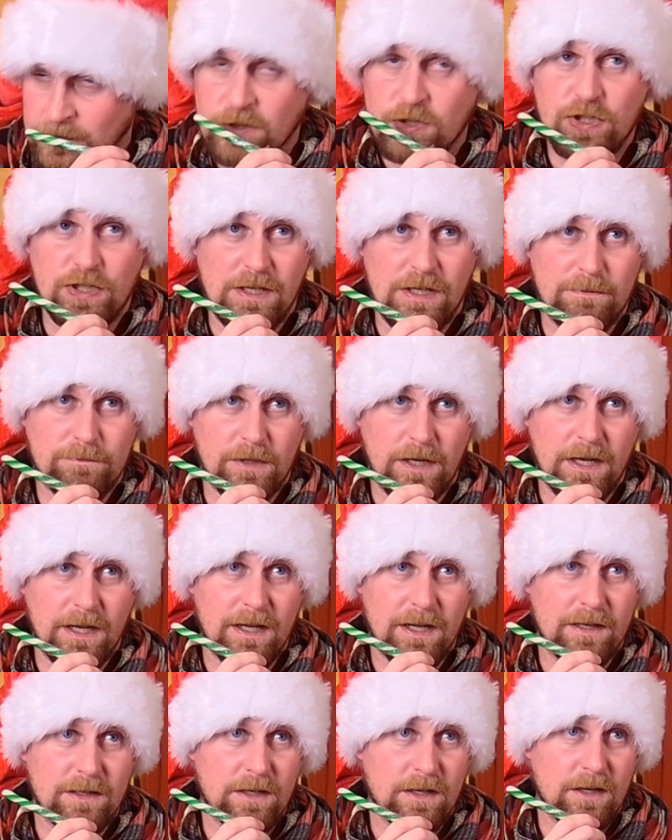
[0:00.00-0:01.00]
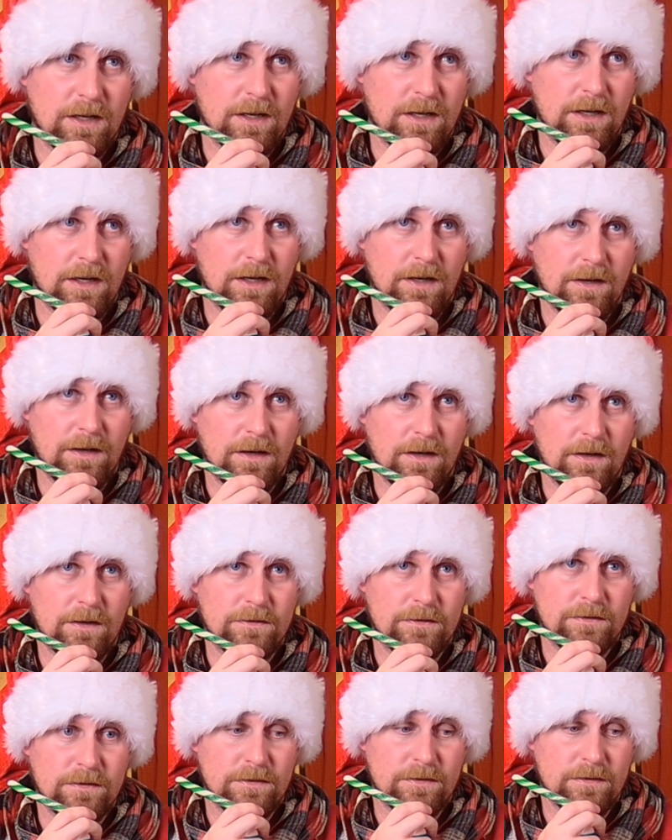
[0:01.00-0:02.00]
cheap brand
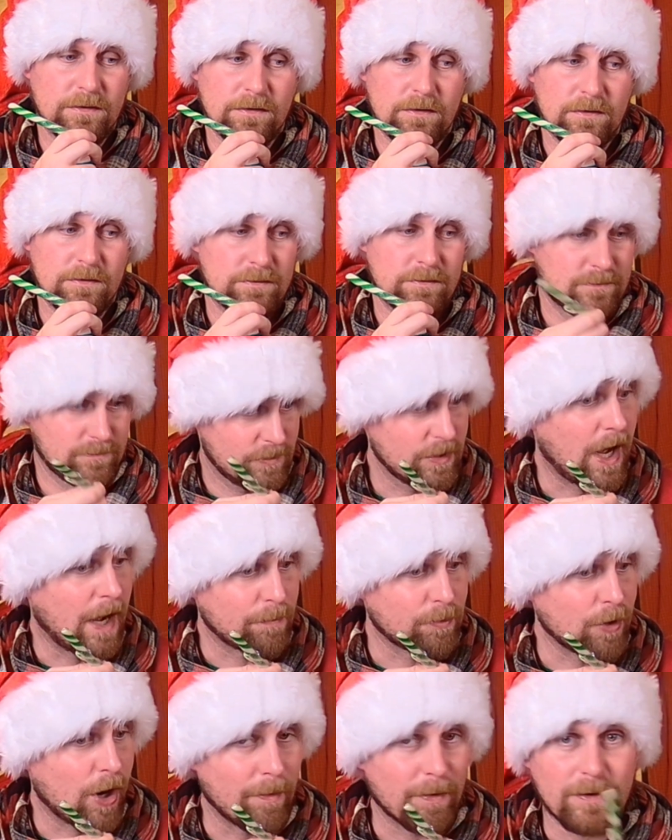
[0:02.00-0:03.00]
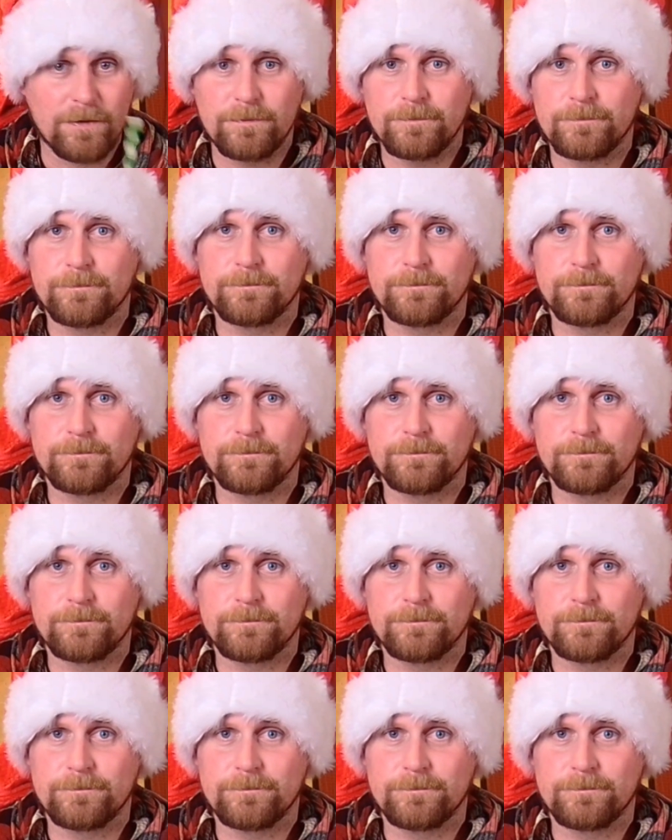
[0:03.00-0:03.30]
of top ramen.